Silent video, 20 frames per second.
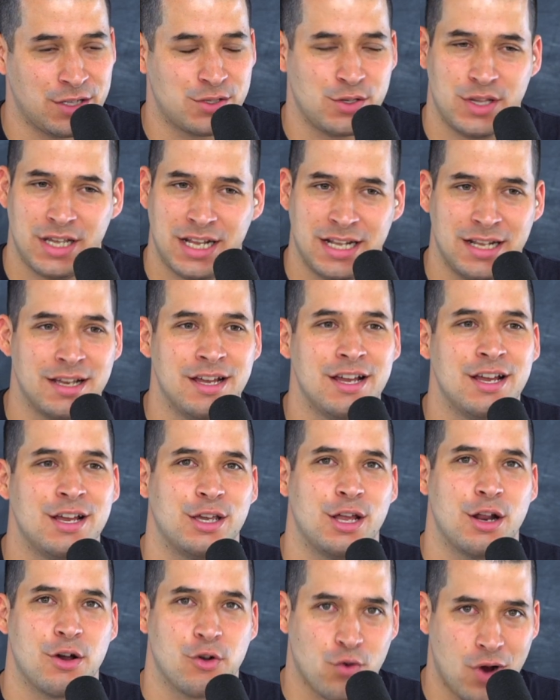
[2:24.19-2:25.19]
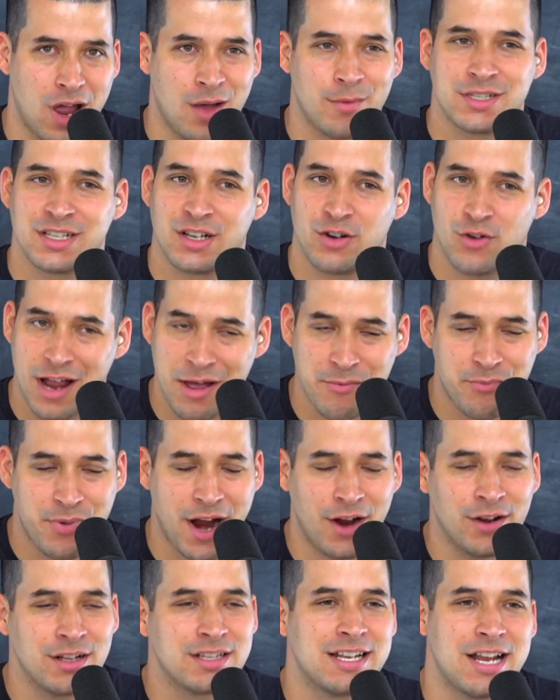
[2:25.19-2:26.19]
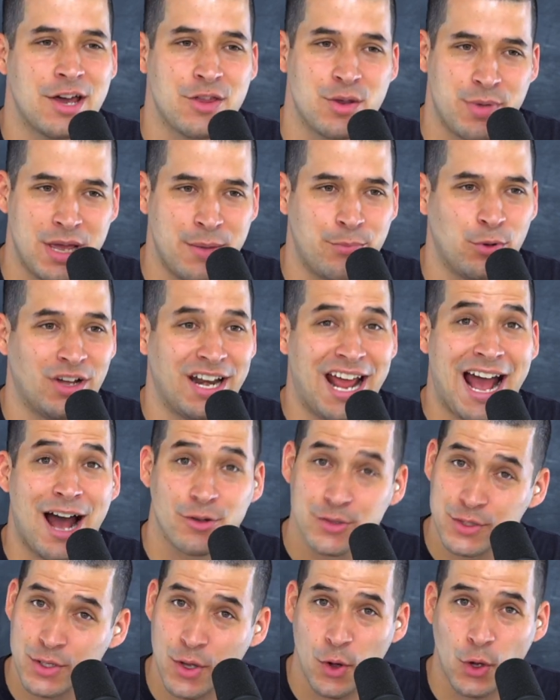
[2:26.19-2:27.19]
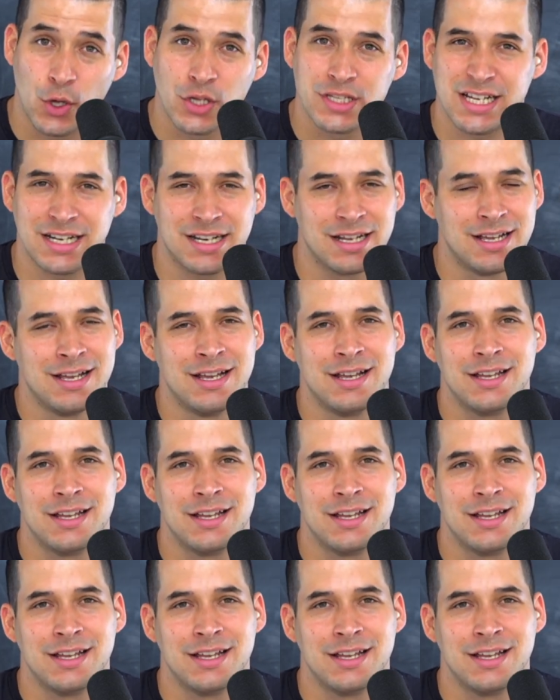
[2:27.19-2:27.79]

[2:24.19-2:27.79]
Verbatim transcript: So then, you know, grandmas and grandparents and other people and households and,